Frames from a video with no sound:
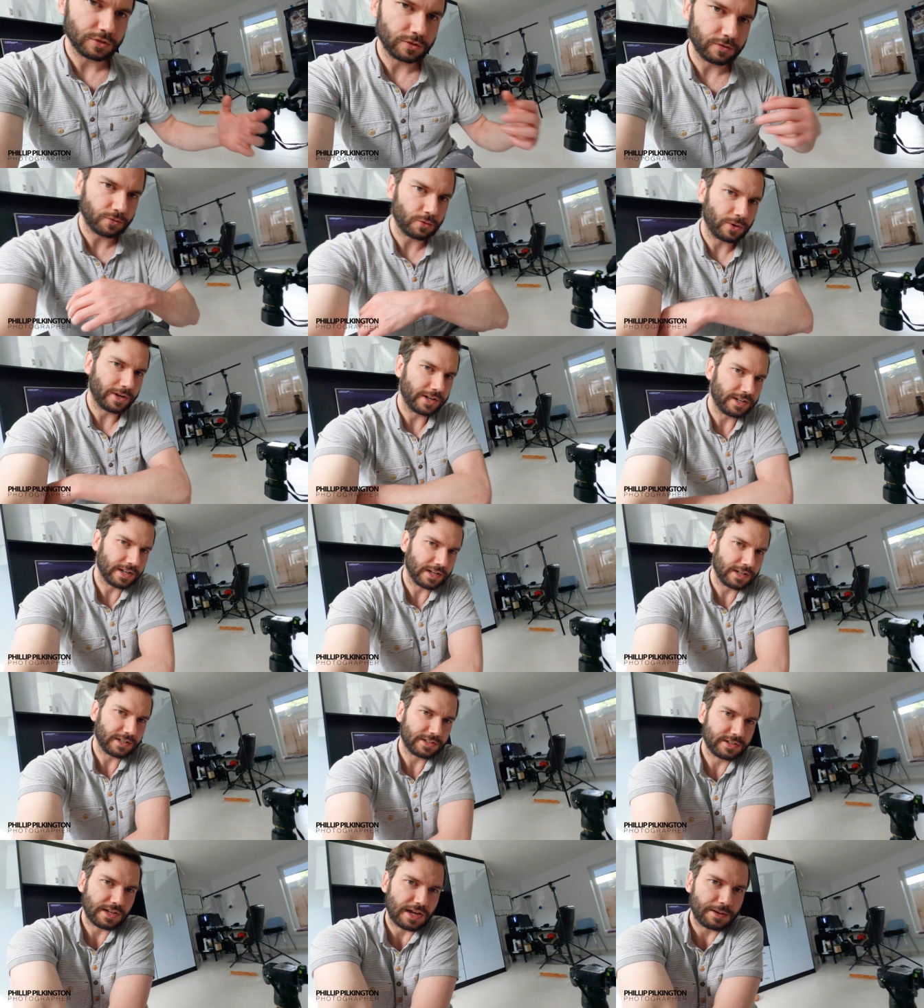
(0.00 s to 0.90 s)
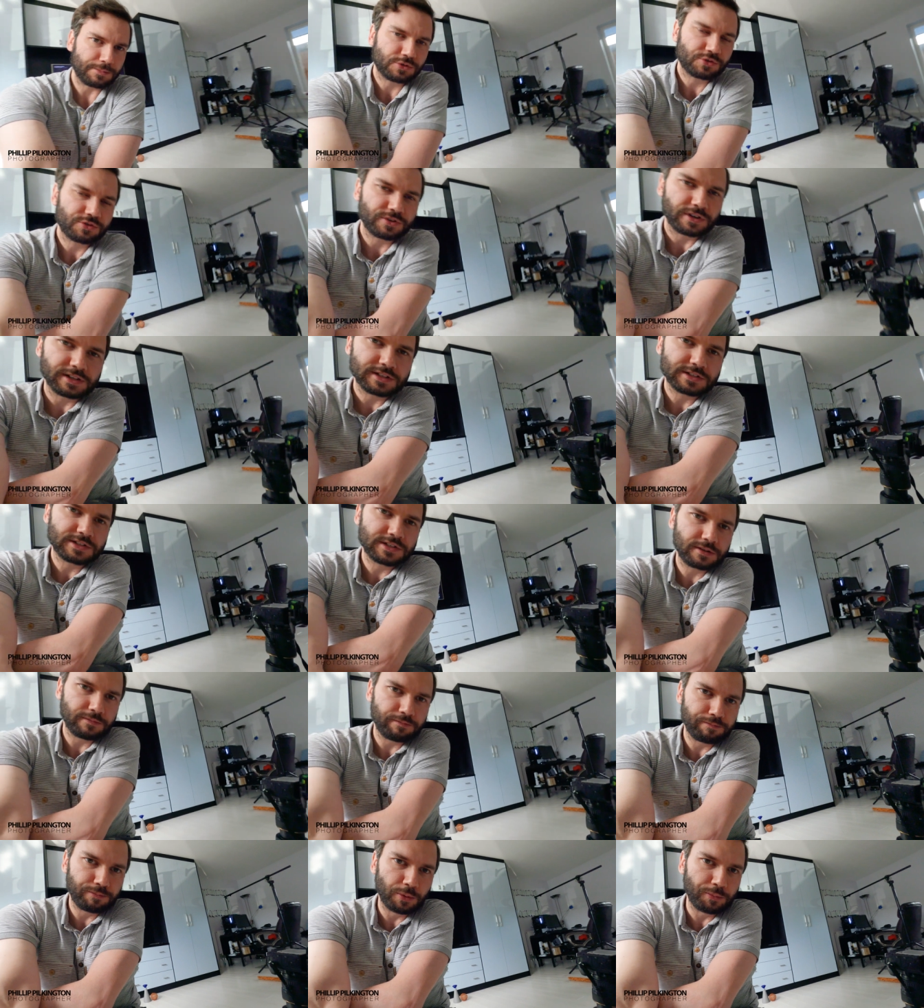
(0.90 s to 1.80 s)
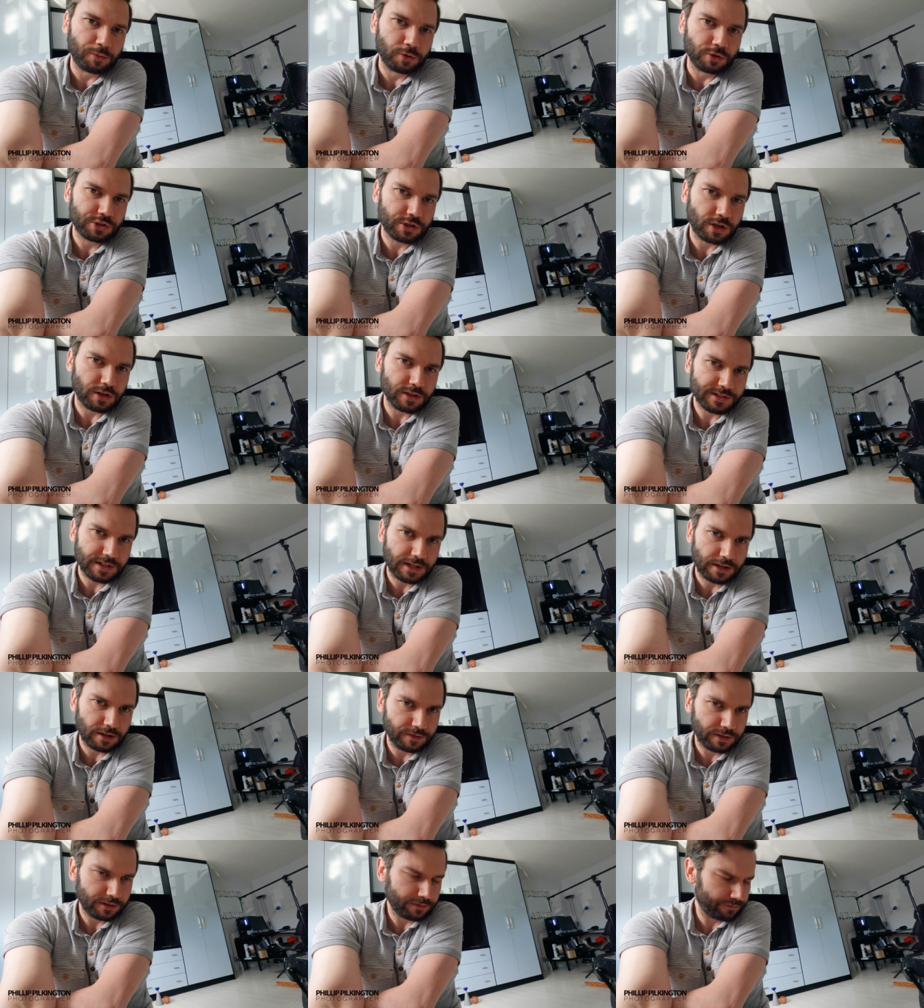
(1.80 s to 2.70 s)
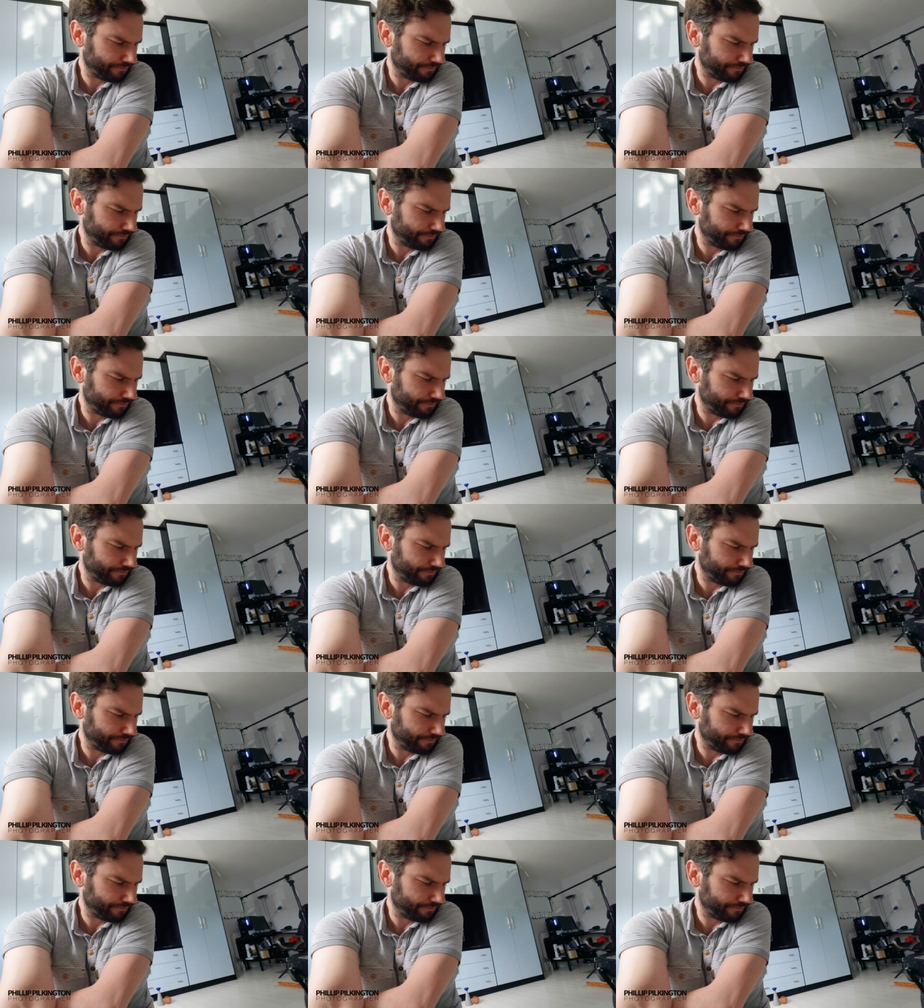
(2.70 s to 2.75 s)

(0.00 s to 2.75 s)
of quite nice abstract bubble shots out of it.